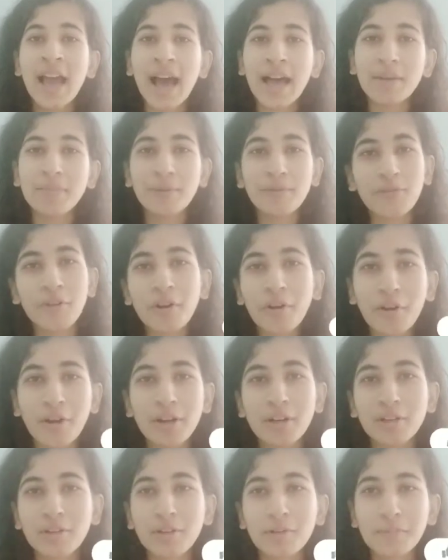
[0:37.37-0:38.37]
And before going
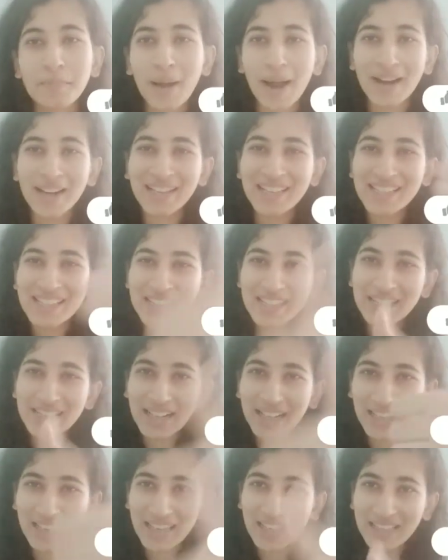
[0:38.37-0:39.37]
to good part, consider
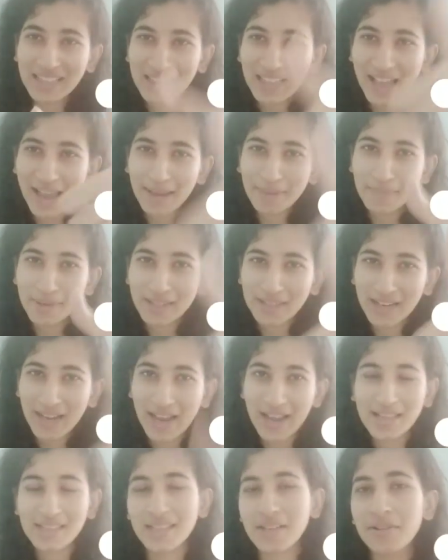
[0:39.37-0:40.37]
clicking the like button
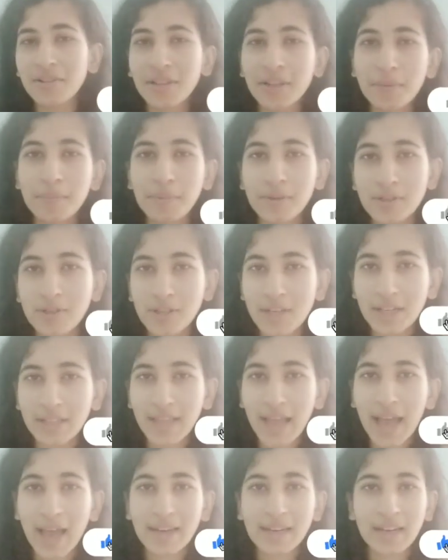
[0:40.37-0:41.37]
guys. I really appreciate
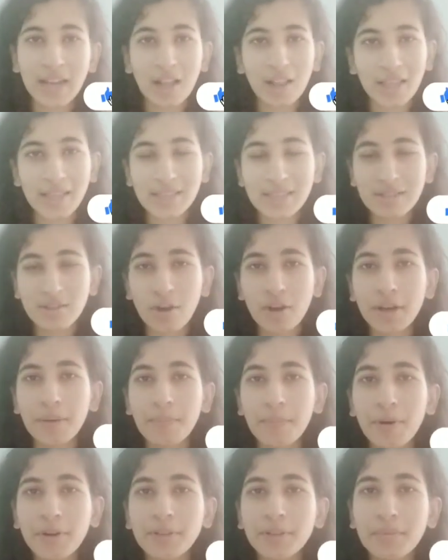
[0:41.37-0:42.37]
that. Now let's talk
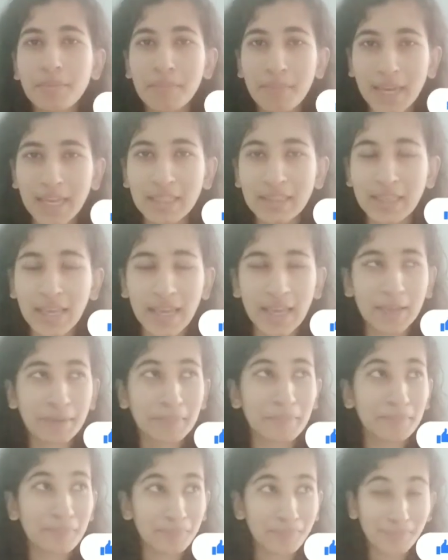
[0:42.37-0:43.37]
about the main
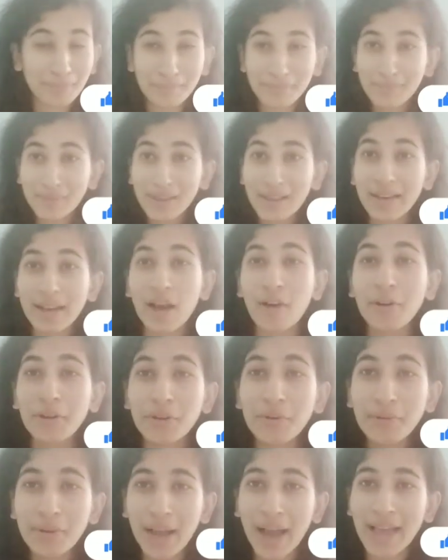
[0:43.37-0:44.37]
thing. Now
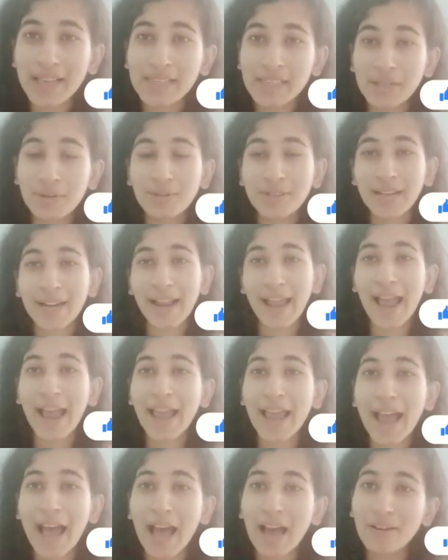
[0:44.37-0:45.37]
you guys know that
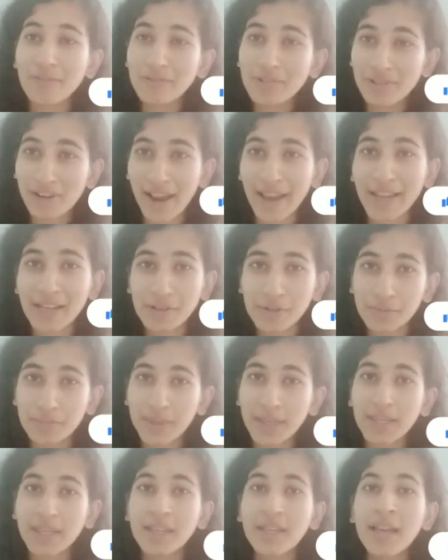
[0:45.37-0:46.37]
I have trying to
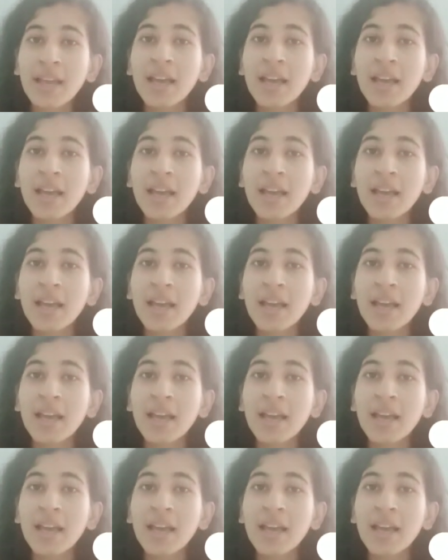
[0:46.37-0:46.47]
be